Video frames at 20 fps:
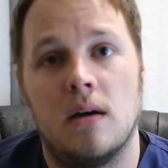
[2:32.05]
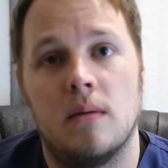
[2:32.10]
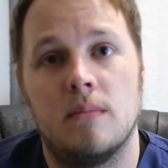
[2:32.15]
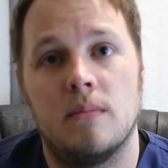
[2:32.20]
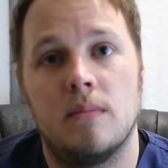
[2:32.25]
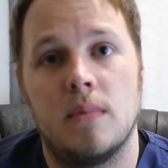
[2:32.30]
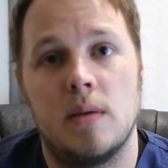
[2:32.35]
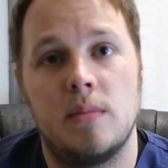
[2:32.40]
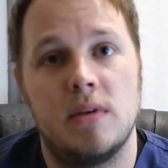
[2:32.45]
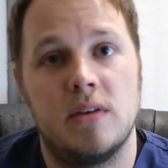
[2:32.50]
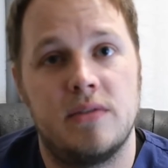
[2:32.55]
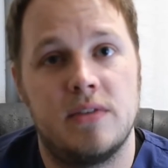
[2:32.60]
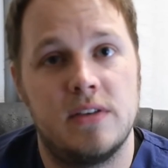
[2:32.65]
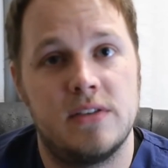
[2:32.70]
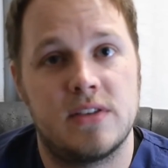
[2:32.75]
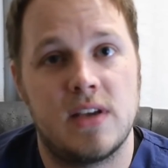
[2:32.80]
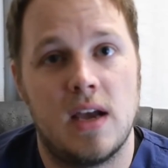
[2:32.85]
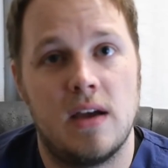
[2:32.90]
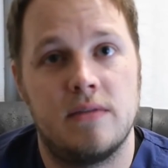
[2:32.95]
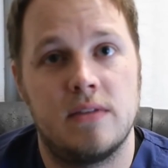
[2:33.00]
maybe if
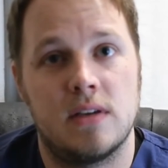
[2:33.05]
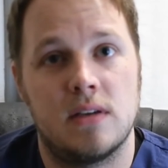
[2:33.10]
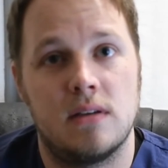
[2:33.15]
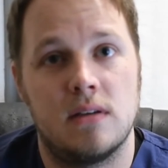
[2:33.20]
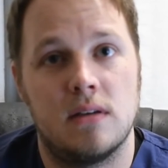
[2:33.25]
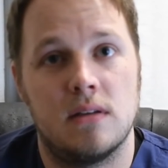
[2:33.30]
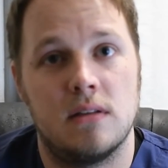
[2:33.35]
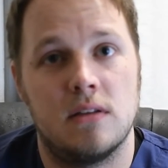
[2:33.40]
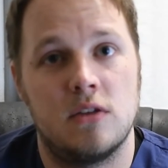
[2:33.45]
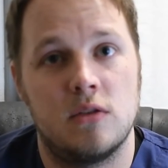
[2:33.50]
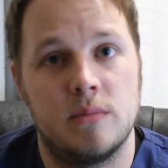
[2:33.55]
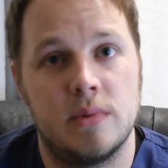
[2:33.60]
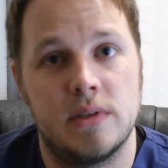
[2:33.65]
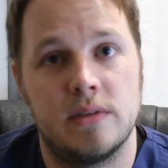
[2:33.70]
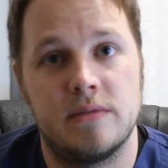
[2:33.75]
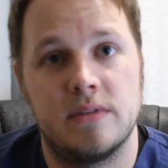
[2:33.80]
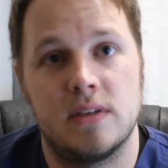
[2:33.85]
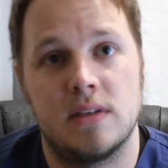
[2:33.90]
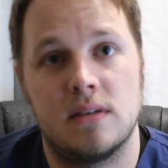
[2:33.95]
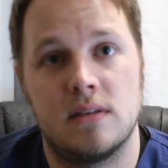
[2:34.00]
he's having a little bit
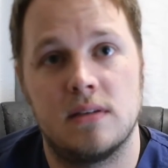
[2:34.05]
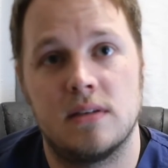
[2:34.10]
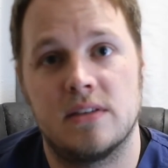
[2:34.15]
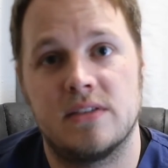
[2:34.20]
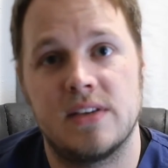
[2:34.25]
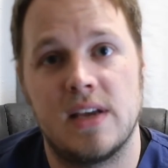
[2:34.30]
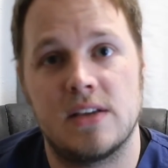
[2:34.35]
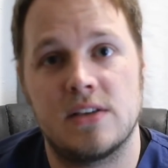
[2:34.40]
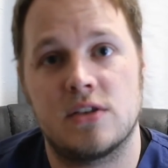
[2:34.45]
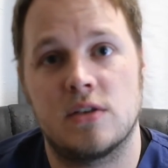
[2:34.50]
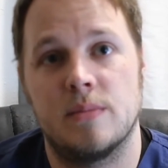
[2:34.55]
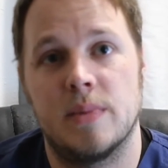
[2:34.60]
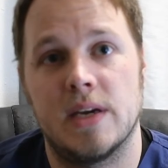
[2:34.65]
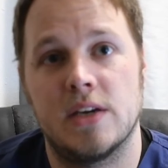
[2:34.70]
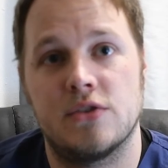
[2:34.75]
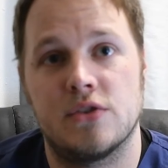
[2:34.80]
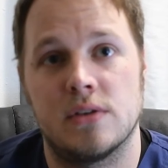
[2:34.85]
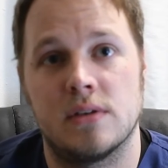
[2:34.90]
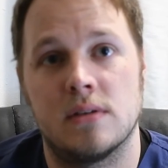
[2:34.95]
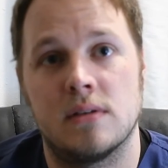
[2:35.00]
of an
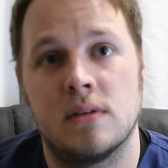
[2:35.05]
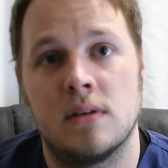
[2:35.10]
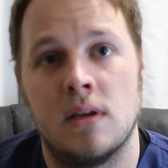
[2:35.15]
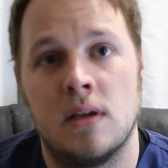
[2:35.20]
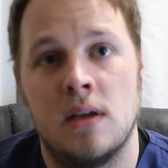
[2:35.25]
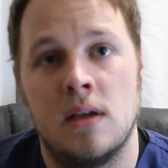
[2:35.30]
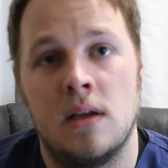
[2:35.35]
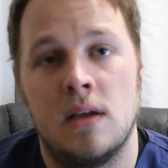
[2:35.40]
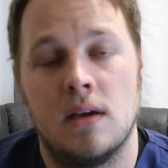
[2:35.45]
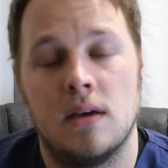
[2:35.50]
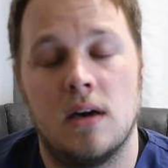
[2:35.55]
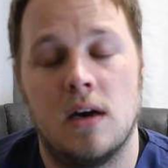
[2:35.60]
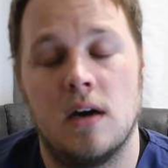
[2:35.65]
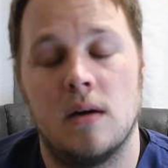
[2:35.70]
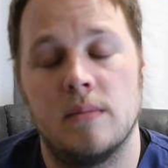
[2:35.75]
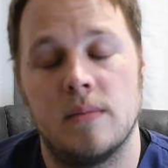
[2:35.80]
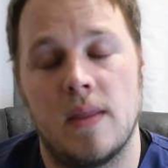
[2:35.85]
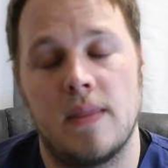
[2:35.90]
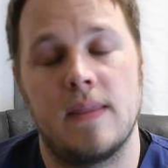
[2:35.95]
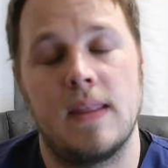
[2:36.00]
exacerbation,
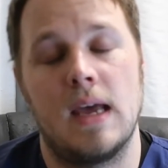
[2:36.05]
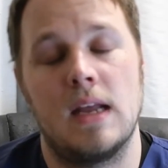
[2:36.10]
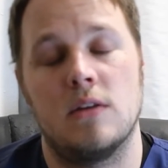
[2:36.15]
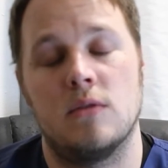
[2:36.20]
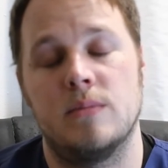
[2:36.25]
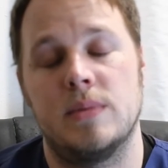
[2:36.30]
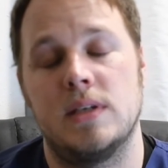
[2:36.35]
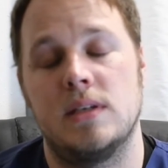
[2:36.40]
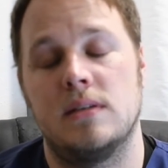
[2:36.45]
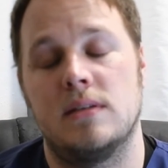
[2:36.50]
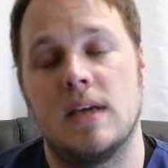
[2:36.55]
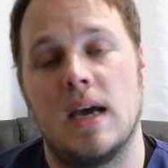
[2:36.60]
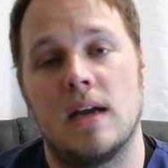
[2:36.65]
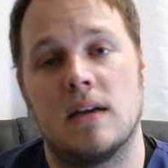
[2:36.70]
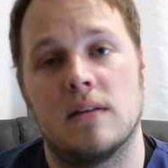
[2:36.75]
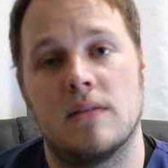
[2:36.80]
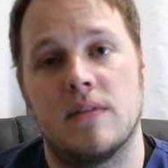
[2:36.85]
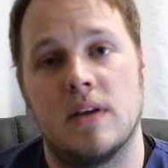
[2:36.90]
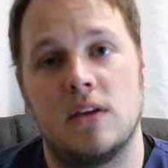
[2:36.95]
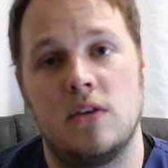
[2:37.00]
and that'll be
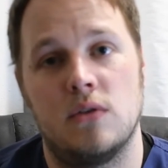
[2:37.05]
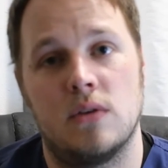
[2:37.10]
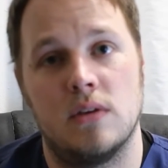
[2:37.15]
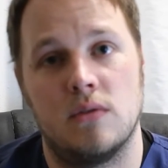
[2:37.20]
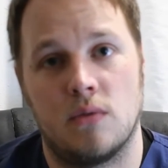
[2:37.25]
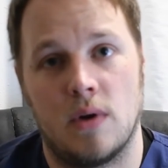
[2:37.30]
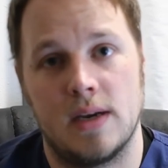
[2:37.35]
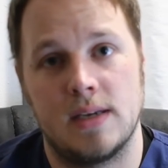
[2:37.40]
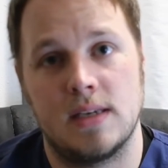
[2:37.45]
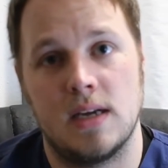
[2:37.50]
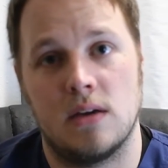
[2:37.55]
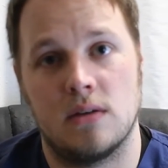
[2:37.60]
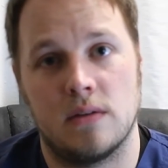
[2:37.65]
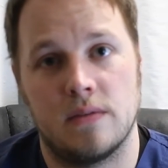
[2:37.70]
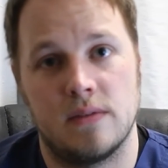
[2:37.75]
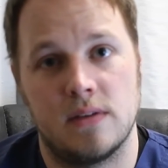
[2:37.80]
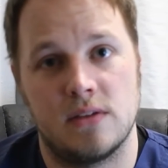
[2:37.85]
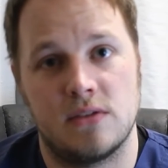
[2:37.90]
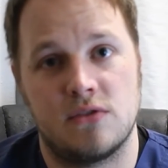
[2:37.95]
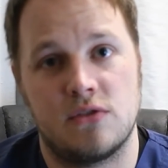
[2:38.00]
data that you can write down
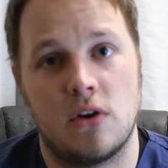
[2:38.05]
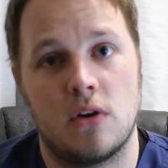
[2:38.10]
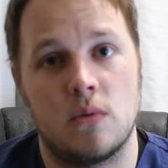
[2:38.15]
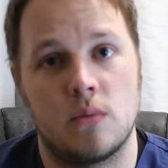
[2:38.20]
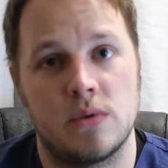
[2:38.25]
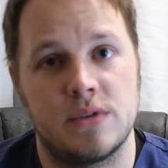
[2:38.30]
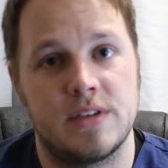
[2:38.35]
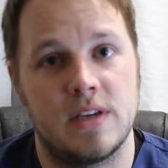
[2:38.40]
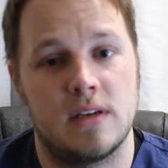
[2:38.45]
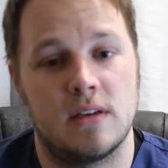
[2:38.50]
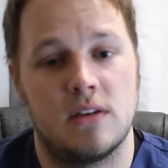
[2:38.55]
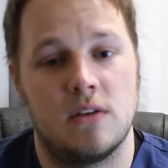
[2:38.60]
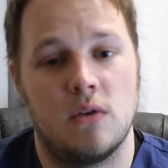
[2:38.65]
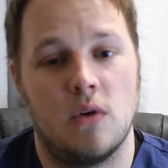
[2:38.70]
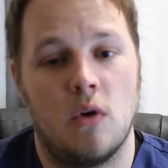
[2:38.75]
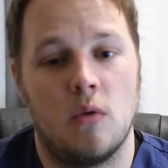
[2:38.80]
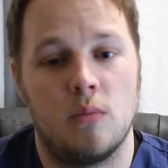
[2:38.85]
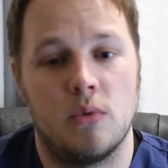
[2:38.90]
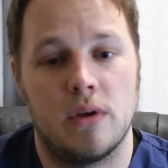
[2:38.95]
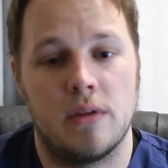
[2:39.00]
on this chart we're sending you
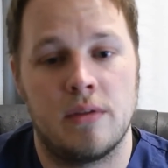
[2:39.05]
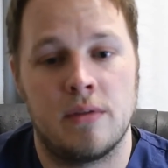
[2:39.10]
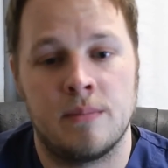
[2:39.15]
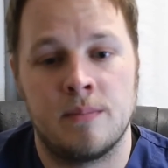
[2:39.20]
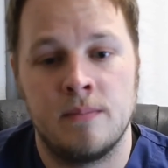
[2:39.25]
home with.